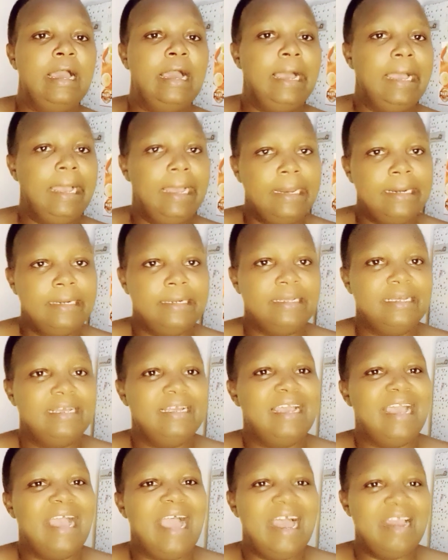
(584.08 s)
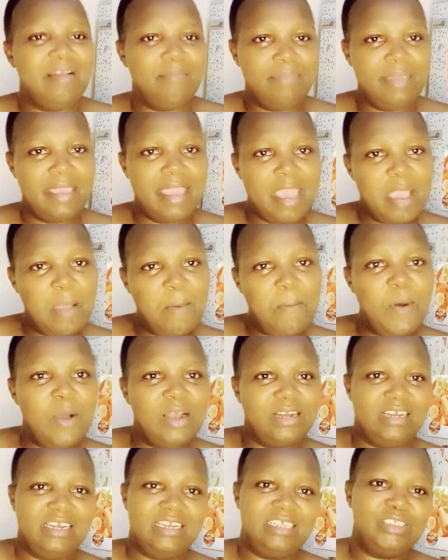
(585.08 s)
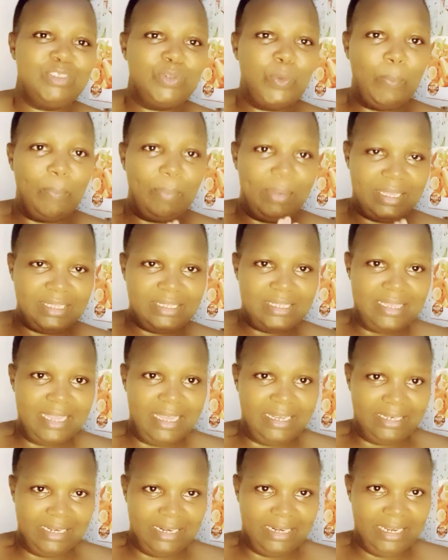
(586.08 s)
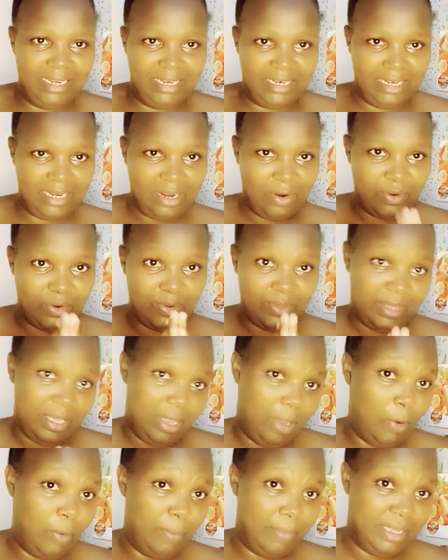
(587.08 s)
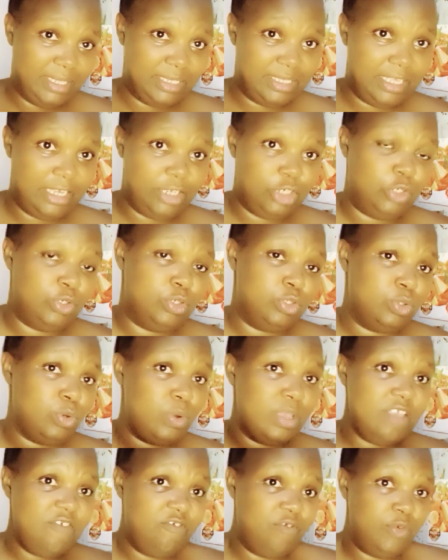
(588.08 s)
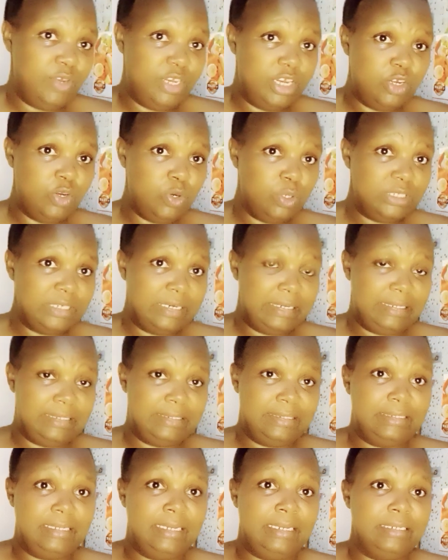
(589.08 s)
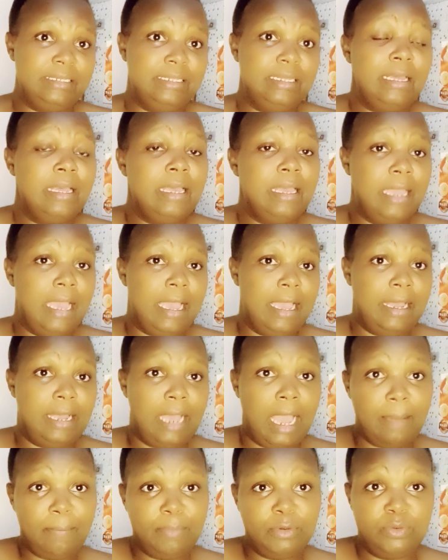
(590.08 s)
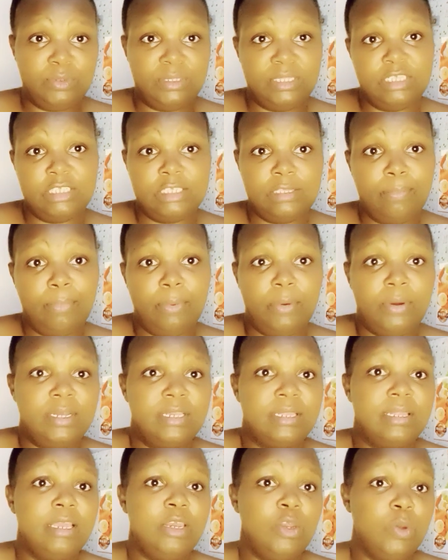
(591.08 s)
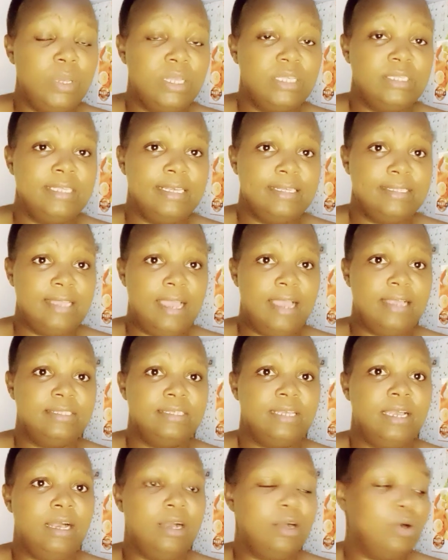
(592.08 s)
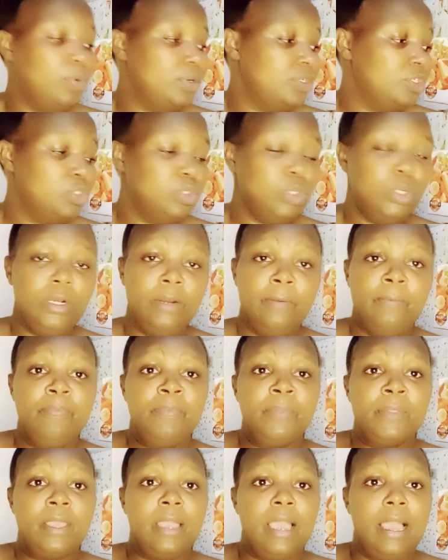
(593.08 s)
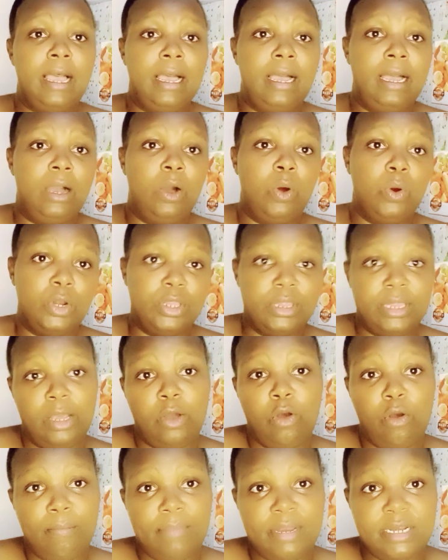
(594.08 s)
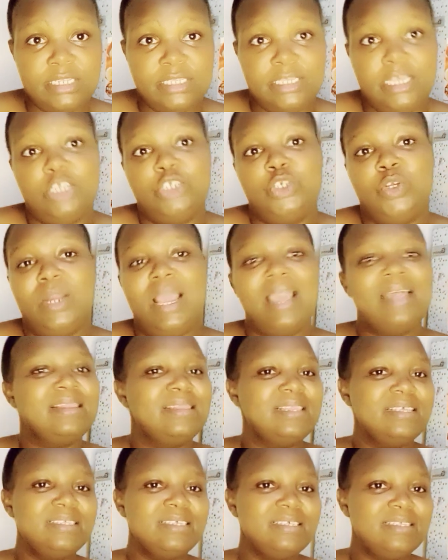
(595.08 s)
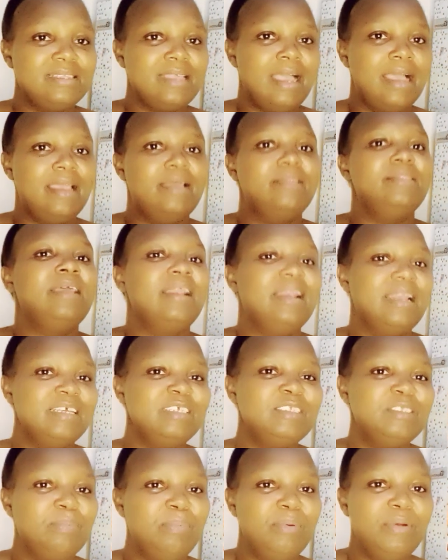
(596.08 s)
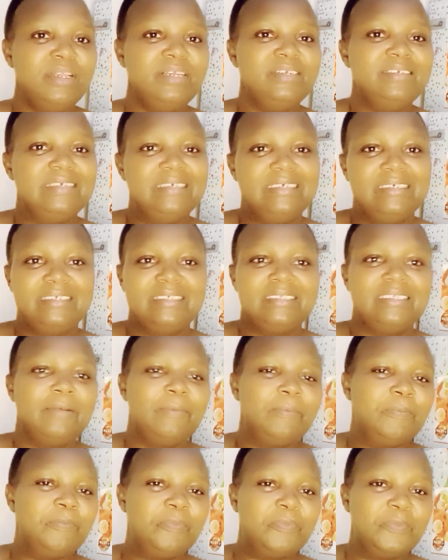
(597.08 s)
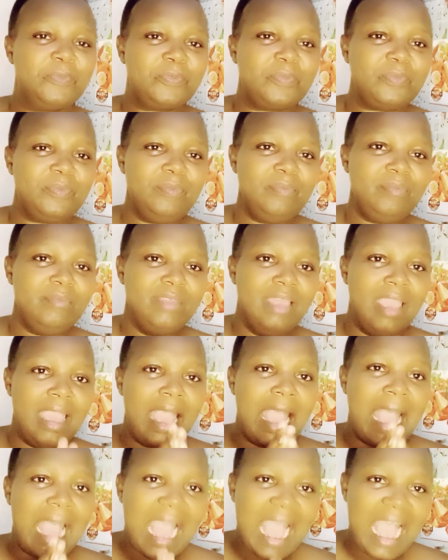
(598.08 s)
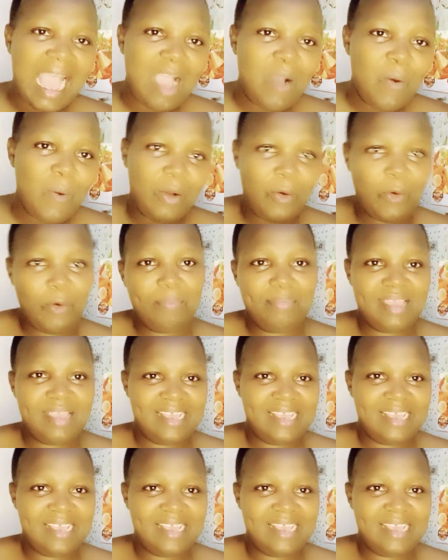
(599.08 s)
And I'll be able at least to paste that link down on the comment section. So if you did not understand up to this point, then you can just ask a question on the comment section. And this is the last point is, how Acopia